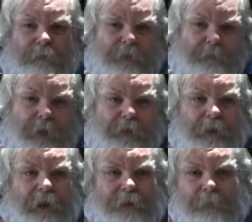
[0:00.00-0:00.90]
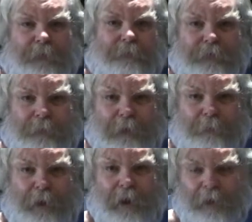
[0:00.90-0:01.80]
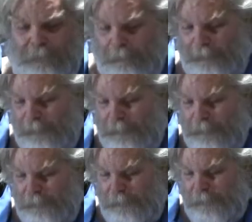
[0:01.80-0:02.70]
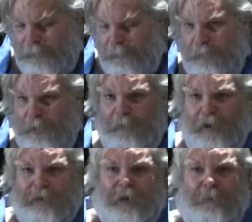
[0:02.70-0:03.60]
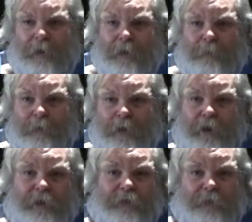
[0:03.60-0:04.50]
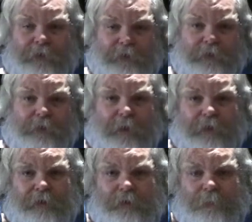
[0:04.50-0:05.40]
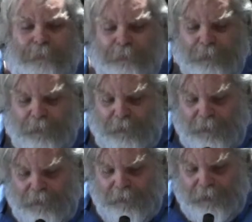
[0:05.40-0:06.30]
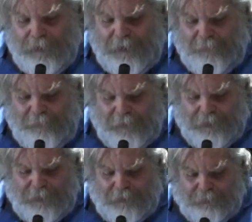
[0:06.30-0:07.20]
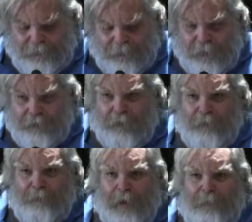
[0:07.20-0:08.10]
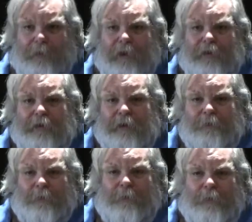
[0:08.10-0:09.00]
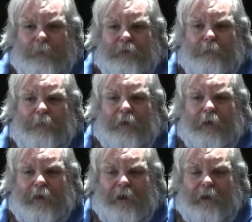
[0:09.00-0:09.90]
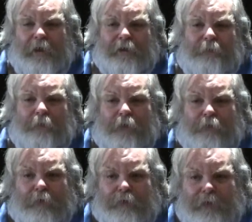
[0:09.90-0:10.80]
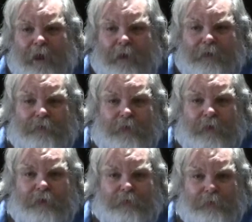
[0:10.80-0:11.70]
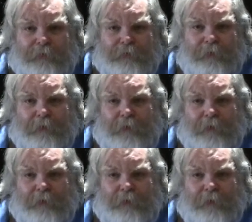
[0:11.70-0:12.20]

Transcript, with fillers: respect and I expect respect back. We don't ask anybody to bring any syringes to us. I find it interesting that the only population that's been forced to bring a deadly instrument across town is drug users.